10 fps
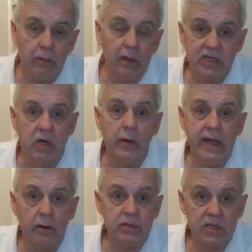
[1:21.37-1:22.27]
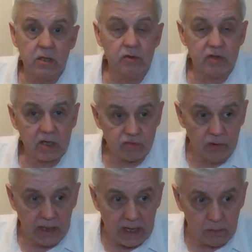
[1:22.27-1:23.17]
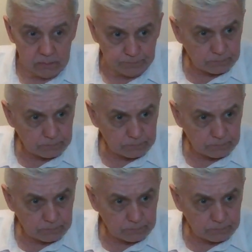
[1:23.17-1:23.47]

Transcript: well, he's going now because his contract's run down.